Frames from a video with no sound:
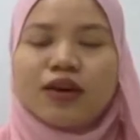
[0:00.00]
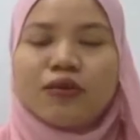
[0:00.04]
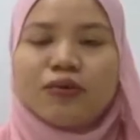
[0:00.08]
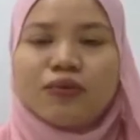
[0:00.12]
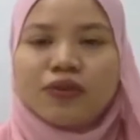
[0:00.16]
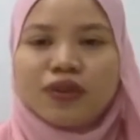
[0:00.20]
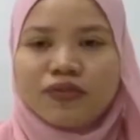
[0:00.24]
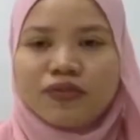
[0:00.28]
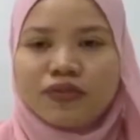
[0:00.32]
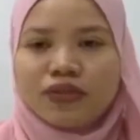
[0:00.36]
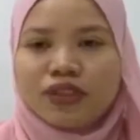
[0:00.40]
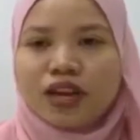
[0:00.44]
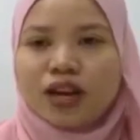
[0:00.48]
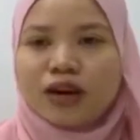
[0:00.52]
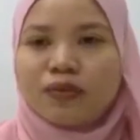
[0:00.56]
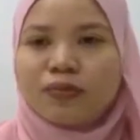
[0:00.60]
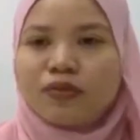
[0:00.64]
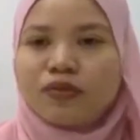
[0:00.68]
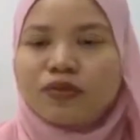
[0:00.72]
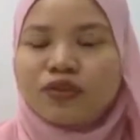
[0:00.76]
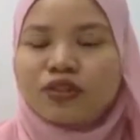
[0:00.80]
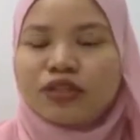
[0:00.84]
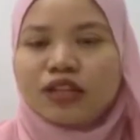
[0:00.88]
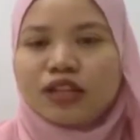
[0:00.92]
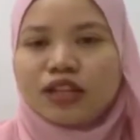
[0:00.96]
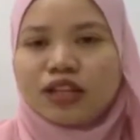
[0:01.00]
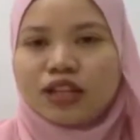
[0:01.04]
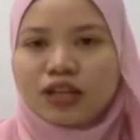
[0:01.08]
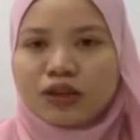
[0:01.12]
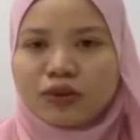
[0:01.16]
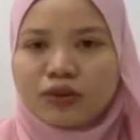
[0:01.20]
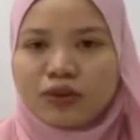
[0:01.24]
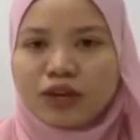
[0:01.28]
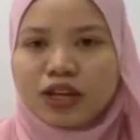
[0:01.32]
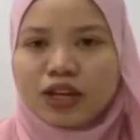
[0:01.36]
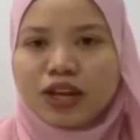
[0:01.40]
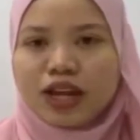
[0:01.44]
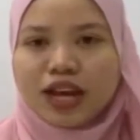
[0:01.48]
with their most
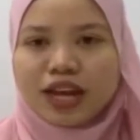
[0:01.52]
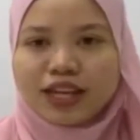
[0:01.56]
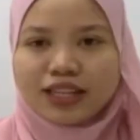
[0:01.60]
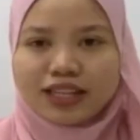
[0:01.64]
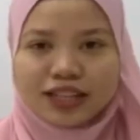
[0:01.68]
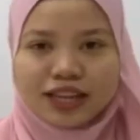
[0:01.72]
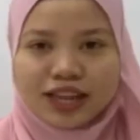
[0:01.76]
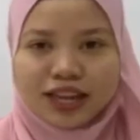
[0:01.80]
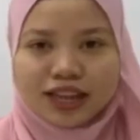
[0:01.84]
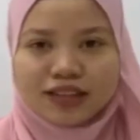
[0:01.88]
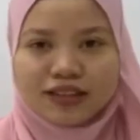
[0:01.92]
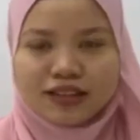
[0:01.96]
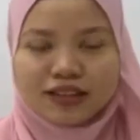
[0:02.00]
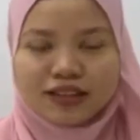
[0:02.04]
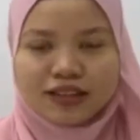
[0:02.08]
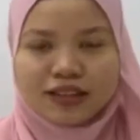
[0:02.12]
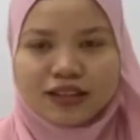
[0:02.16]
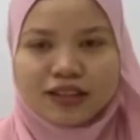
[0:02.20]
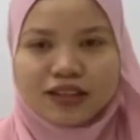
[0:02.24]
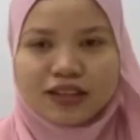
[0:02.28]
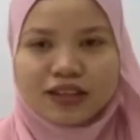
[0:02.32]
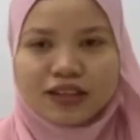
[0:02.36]
liquid assets.